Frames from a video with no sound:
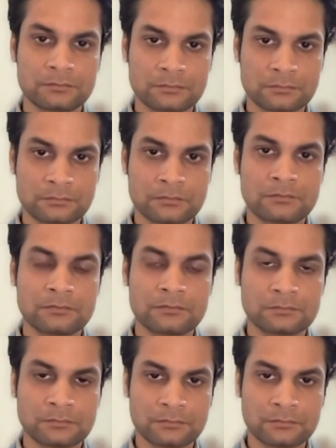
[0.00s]

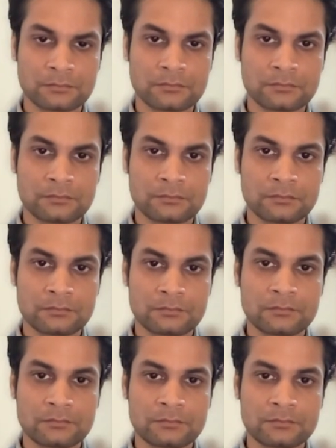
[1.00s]

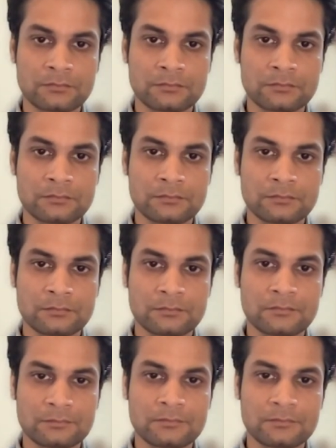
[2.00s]

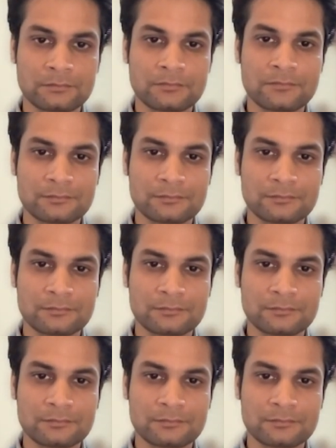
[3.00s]
[no speech]